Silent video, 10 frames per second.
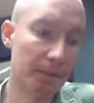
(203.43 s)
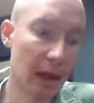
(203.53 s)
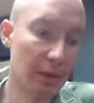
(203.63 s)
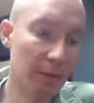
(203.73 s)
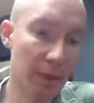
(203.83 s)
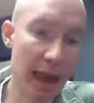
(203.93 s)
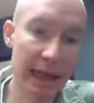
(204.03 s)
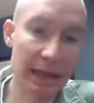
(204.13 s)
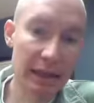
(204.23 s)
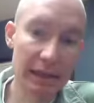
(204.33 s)

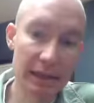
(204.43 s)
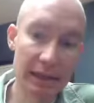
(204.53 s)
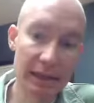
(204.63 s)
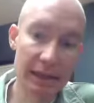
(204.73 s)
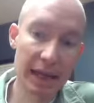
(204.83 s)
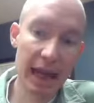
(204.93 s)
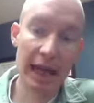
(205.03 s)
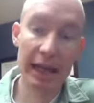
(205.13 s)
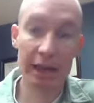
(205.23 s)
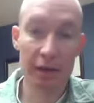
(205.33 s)
may stay
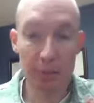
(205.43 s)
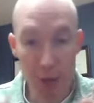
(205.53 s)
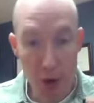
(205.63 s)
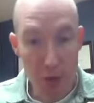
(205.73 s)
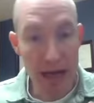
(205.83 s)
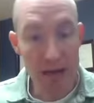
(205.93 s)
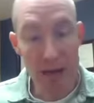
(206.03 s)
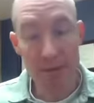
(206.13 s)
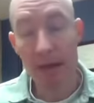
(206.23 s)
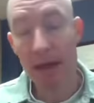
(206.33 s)
in
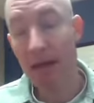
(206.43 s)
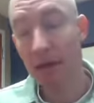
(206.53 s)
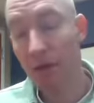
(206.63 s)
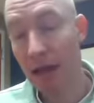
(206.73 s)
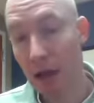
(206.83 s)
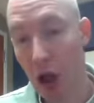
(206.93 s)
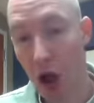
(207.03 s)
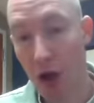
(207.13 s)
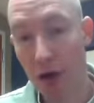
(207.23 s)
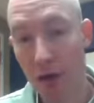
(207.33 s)
pronation a little bit
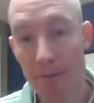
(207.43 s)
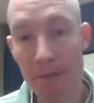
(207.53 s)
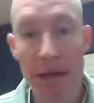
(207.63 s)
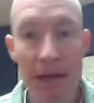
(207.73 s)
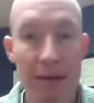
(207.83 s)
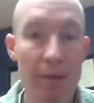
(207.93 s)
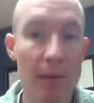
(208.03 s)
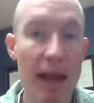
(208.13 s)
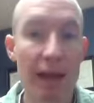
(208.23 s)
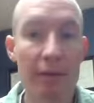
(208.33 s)
longer. They
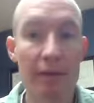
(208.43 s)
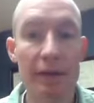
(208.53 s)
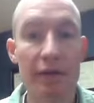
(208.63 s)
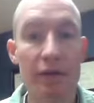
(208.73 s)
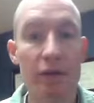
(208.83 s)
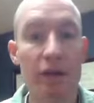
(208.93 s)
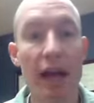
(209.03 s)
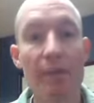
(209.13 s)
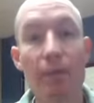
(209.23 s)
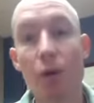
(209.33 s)
may have a difficult
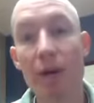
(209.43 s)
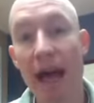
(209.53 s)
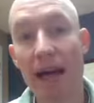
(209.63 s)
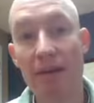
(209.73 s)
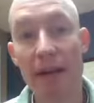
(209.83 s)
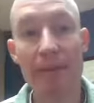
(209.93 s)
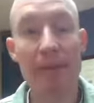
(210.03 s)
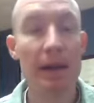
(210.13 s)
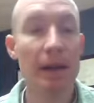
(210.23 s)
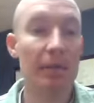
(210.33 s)
time pulling out of it
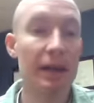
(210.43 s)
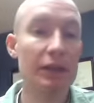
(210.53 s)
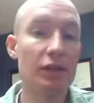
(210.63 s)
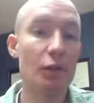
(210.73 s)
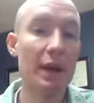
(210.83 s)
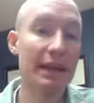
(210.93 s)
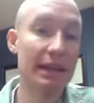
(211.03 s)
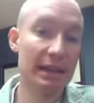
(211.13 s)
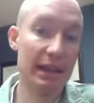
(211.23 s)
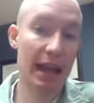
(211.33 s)
because of
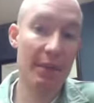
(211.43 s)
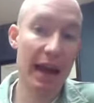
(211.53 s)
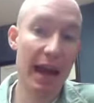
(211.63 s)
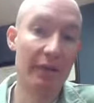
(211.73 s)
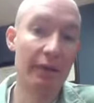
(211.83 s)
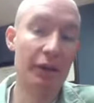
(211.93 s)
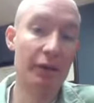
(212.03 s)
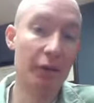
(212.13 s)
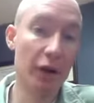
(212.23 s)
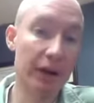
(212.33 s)
weakness that they may have in their foot.